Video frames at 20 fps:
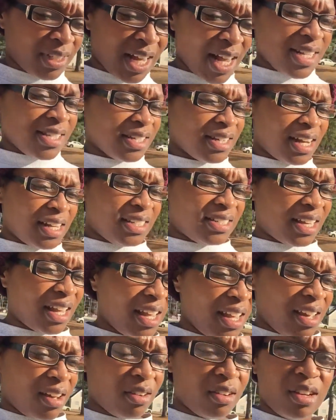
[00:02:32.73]
It's a nice
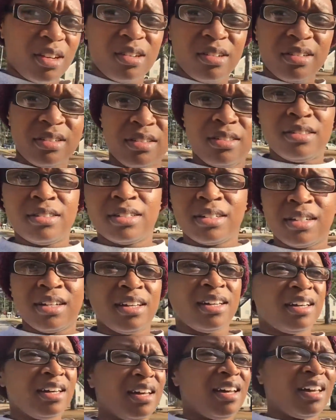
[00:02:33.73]
day out though.
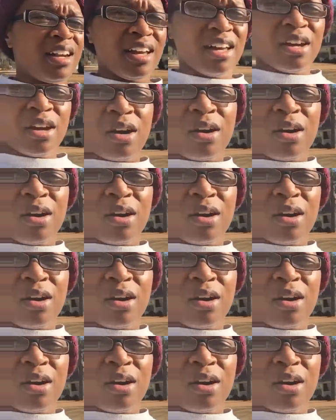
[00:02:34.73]
It ain't